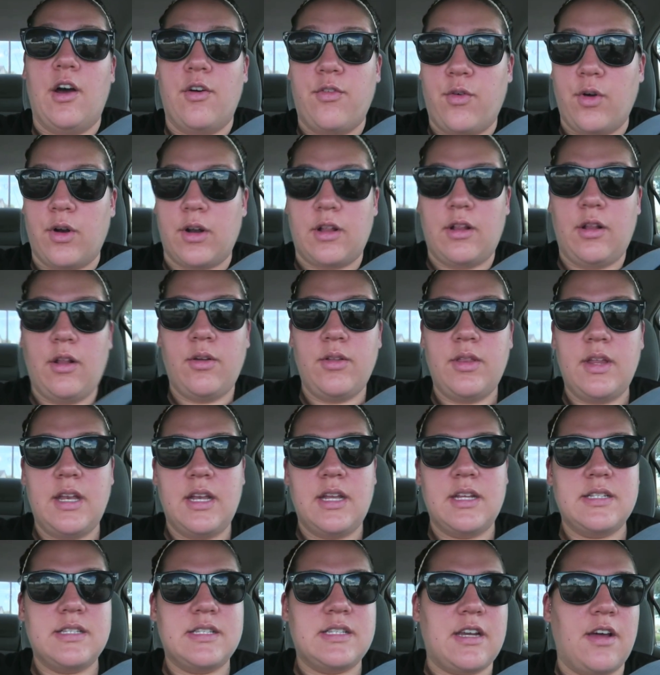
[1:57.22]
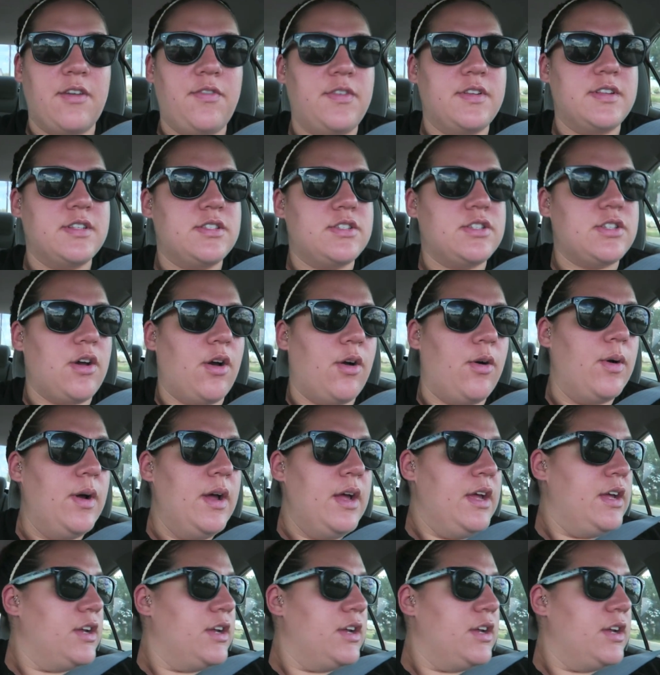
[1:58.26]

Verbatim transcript: afford clothing and stuff and so